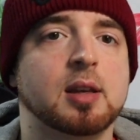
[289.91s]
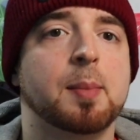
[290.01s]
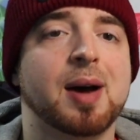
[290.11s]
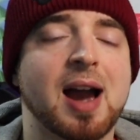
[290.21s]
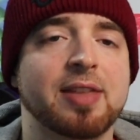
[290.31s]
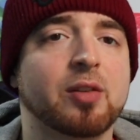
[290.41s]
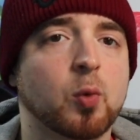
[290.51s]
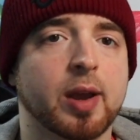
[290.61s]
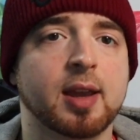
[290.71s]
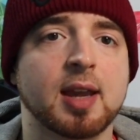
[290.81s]
But either
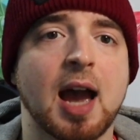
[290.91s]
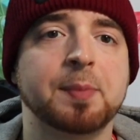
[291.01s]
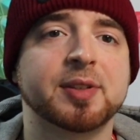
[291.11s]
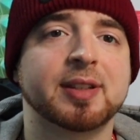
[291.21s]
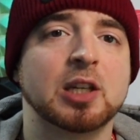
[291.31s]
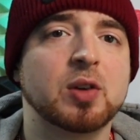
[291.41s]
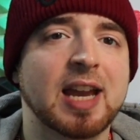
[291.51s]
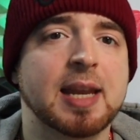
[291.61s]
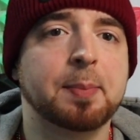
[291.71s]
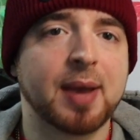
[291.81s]
way, I'm still
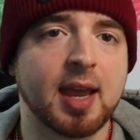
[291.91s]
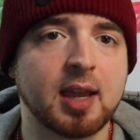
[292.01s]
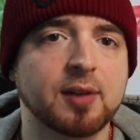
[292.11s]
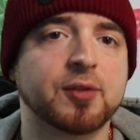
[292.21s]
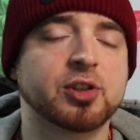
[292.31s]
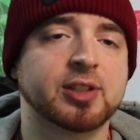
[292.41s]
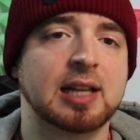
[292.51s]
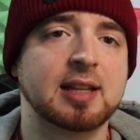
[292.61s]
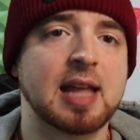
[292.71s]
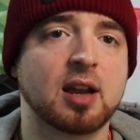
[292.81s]
getting paid for
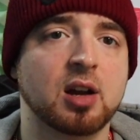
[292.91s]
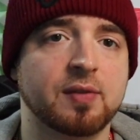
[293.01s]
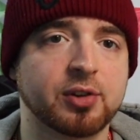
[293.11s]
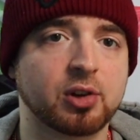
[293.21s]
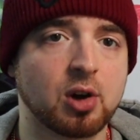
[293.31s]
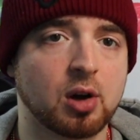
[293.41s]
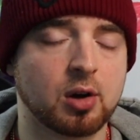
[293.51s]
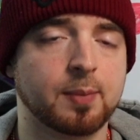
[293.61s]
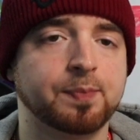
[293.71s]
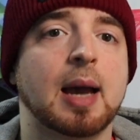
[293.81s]
selling that covered call.